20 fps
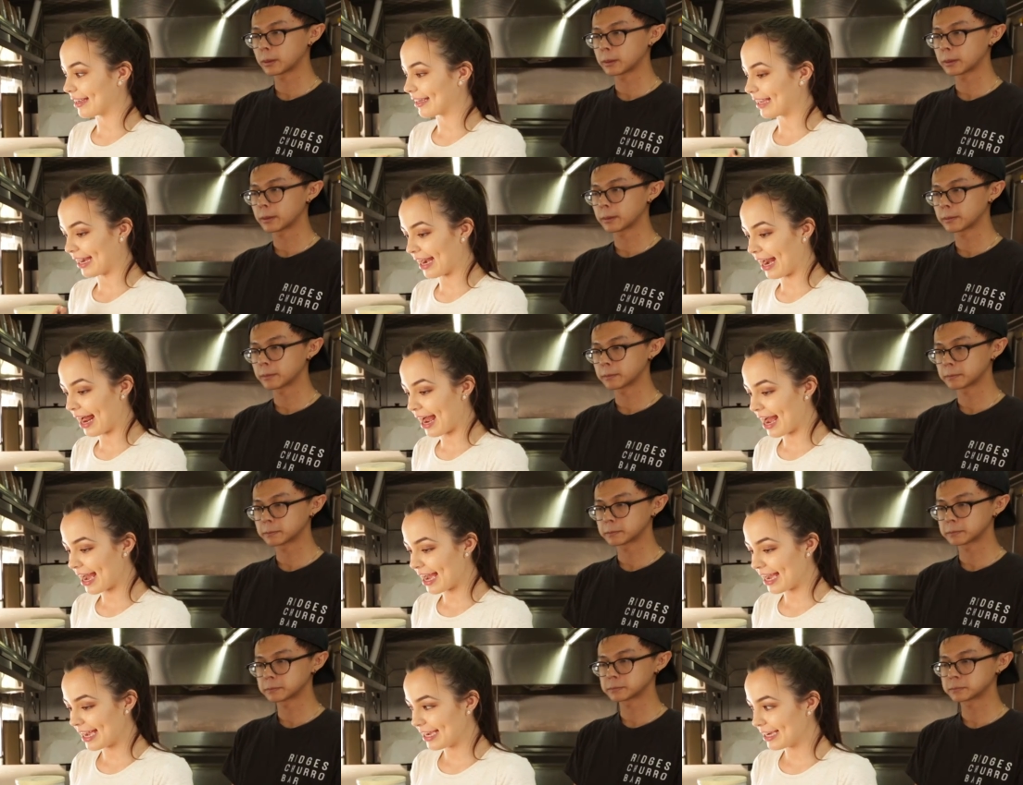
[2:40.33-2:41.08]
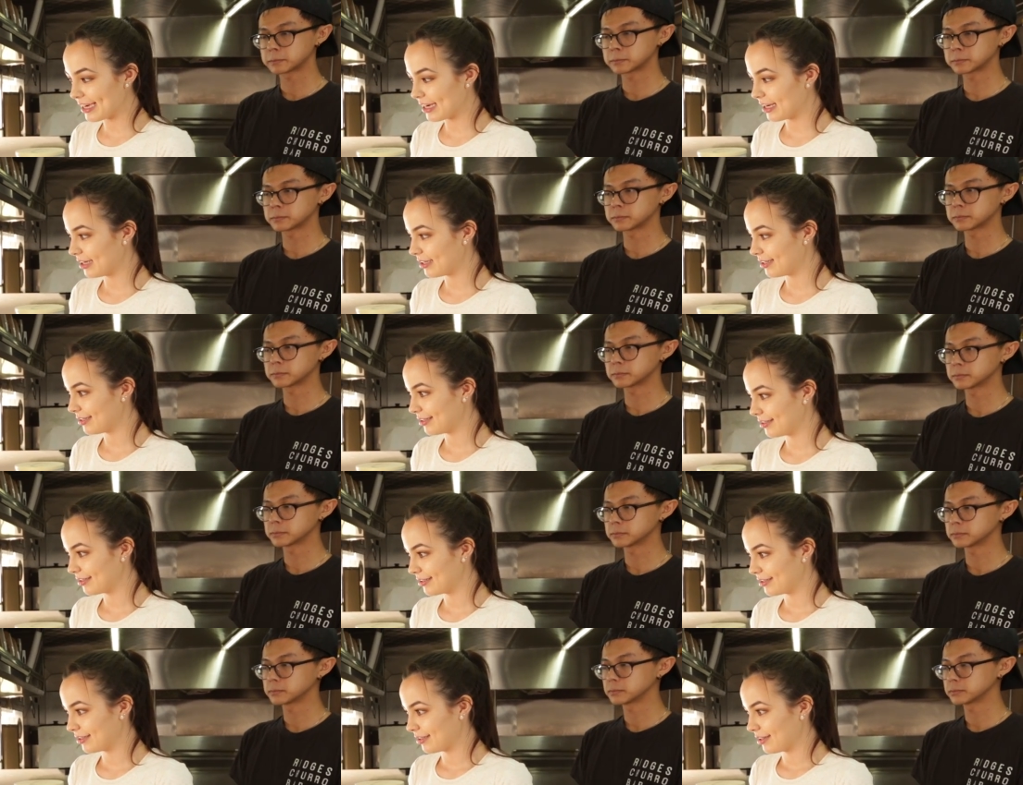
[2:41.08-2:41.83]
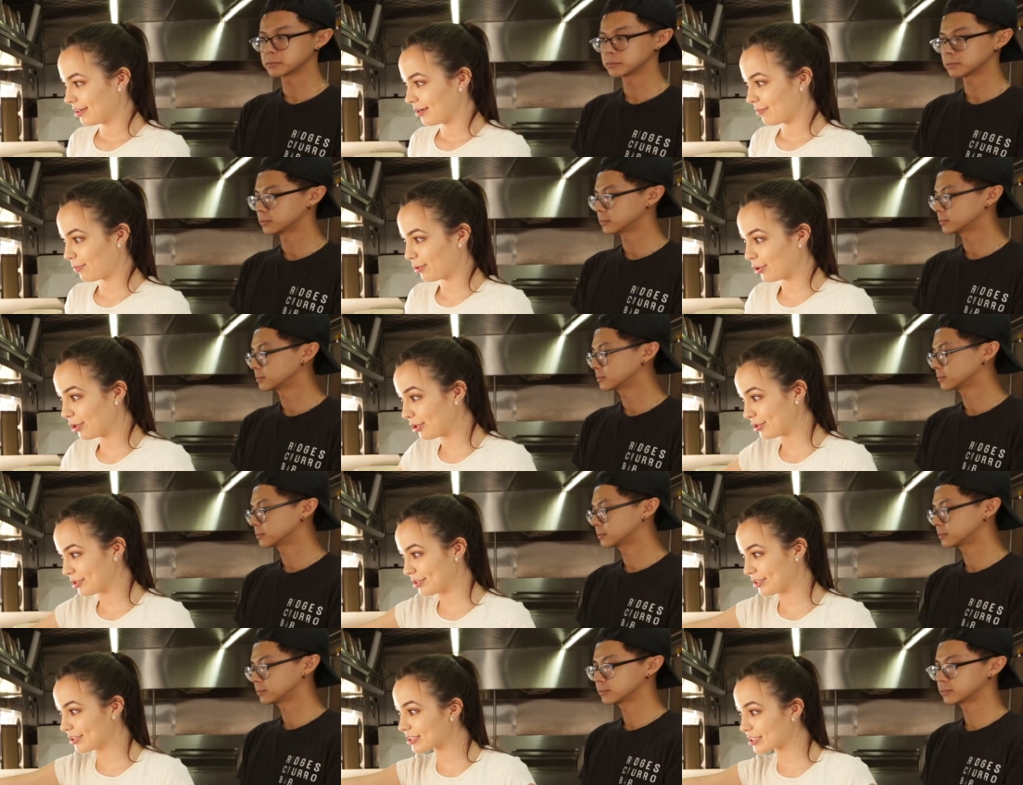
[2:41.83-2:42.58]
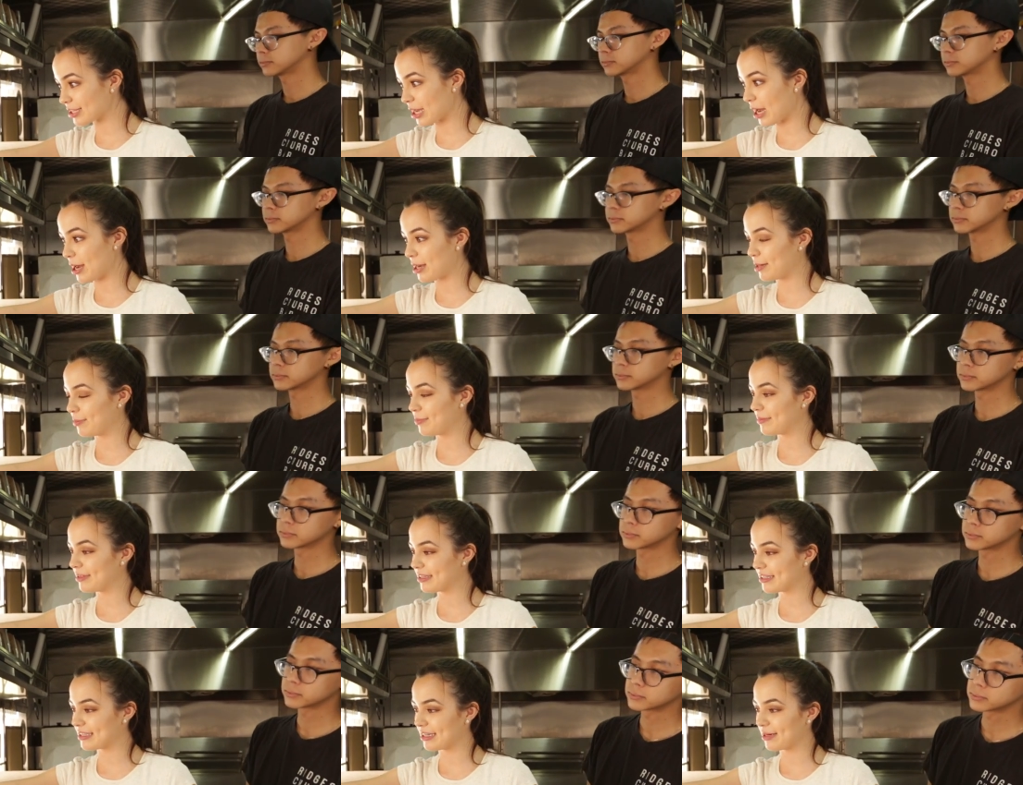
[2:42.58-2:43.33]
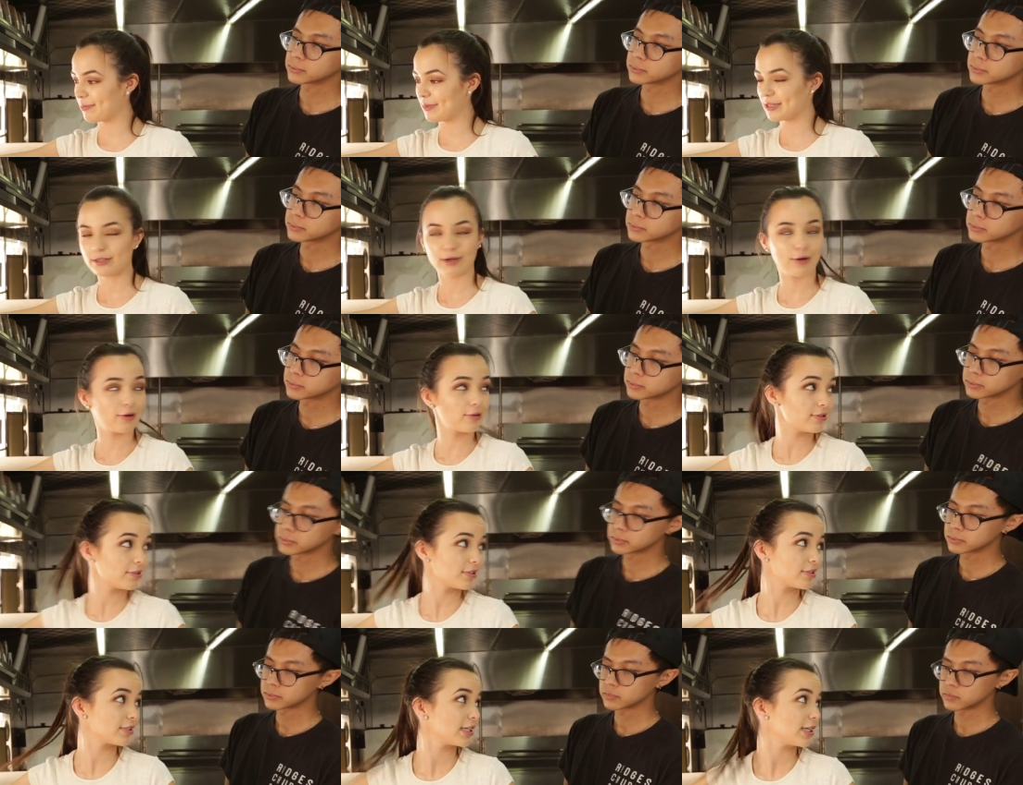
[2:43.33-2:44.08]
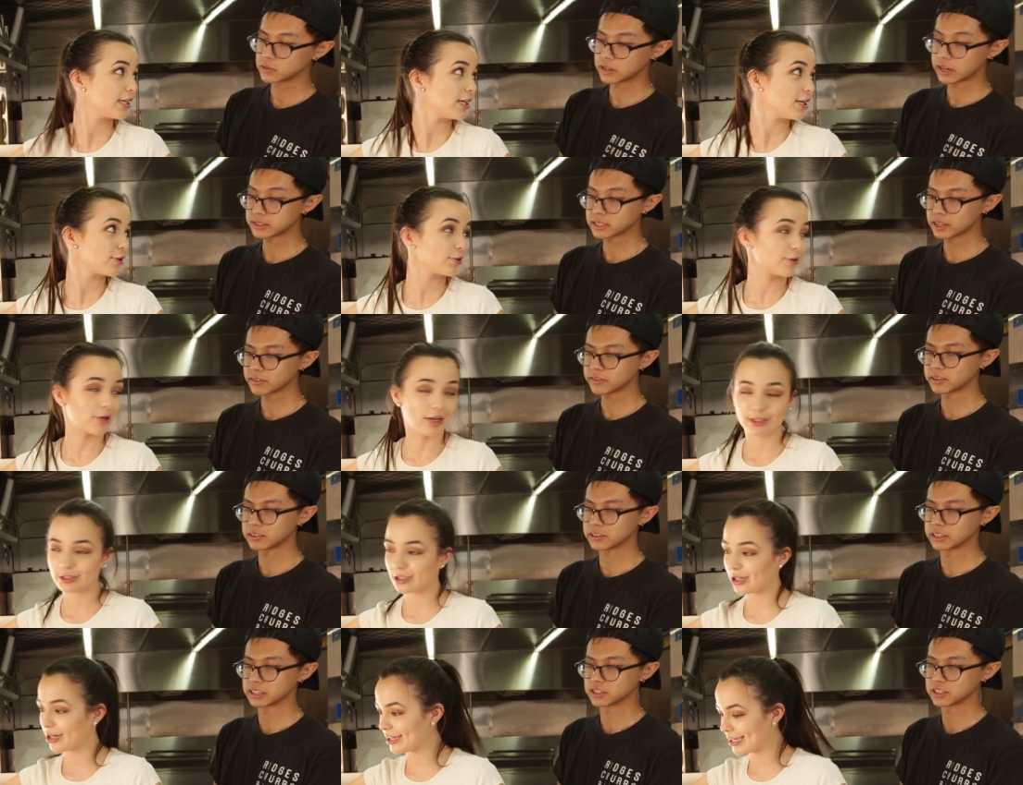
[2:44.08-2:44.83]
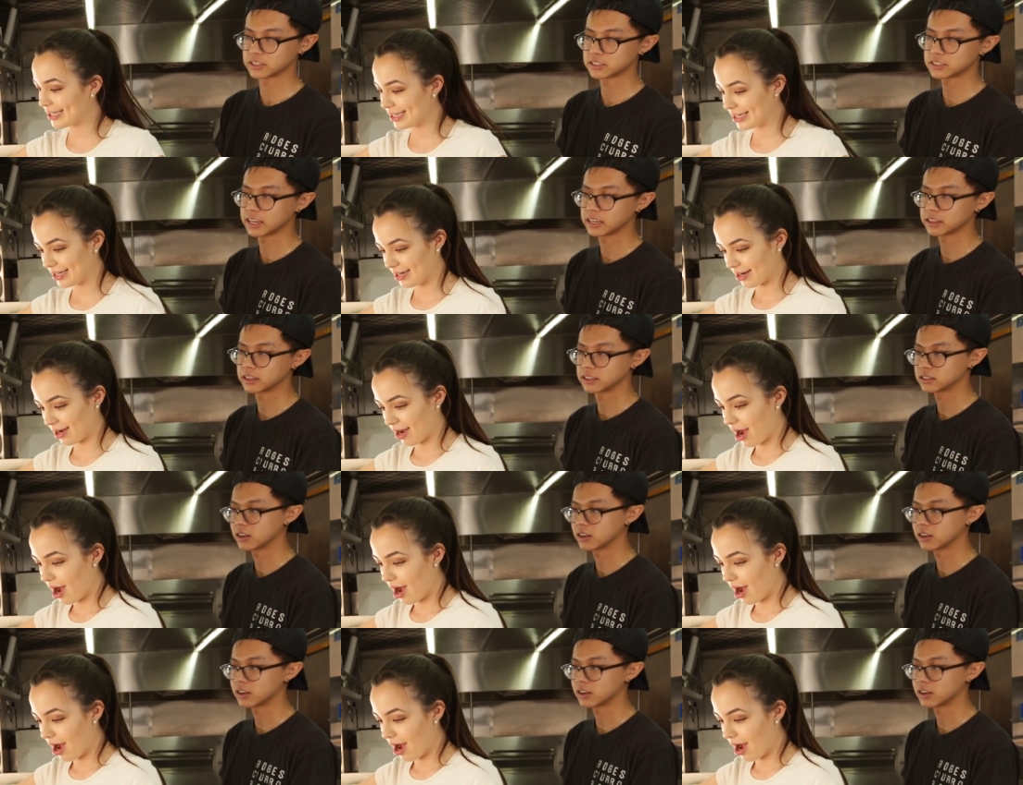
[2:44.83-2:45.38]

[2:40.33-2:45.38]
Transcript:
Speaker 1: Can I put some cinnamon toast? Yeah, definitely. Just take the